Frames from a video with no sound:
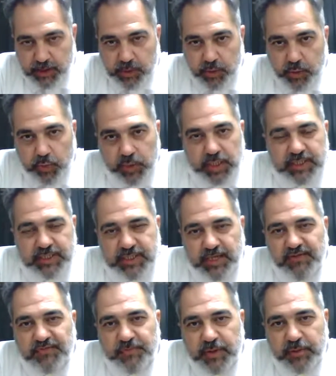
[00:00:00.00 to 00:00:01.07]
When a
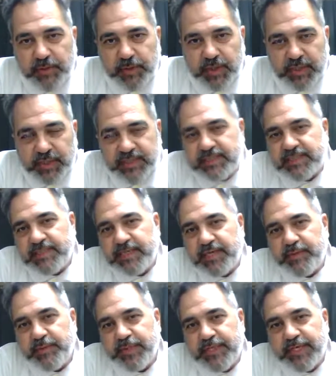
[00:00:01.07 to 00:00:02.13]
staff member is
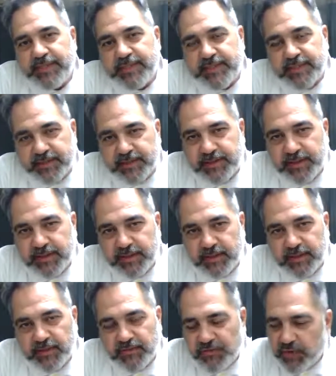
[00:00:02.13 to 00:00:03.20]
terminated
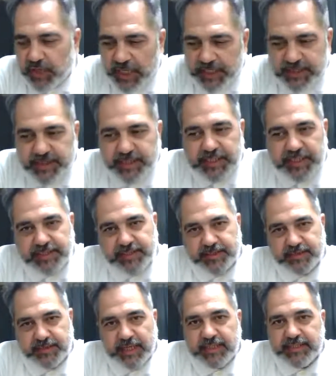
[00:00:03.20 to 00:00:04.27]
for any
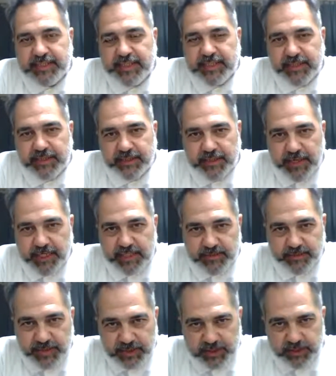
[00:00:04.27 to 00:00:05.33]
reason, and he
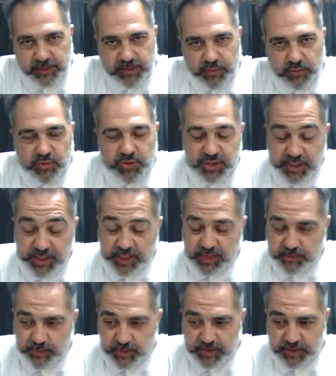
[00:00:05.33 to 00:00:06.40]
admitted or she
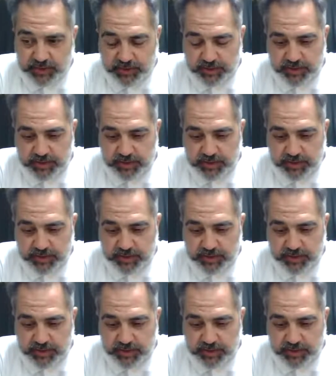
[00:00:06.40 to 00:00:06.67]
admitted,